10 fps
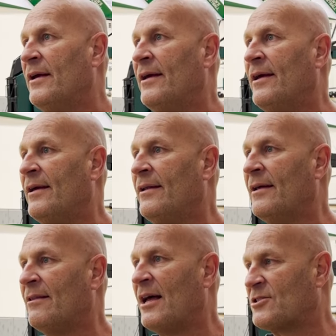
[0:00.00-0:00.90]
And
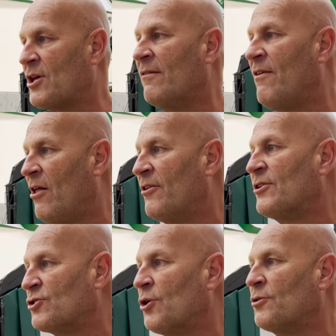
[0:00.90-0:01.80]
a lot's going to fall on
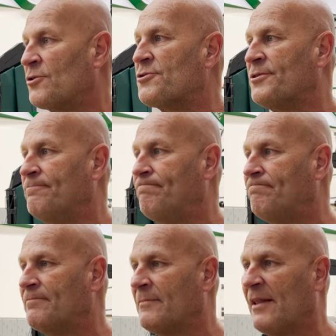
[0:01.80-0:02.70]
their shoulders.
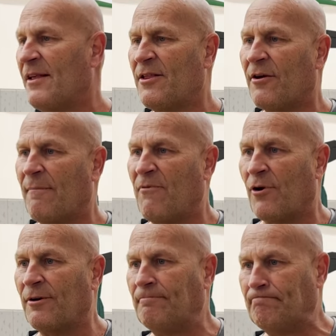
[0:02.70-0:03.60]
They're up
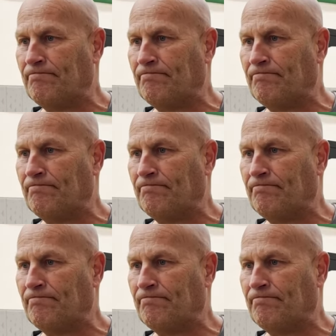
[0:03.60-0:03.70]
for it.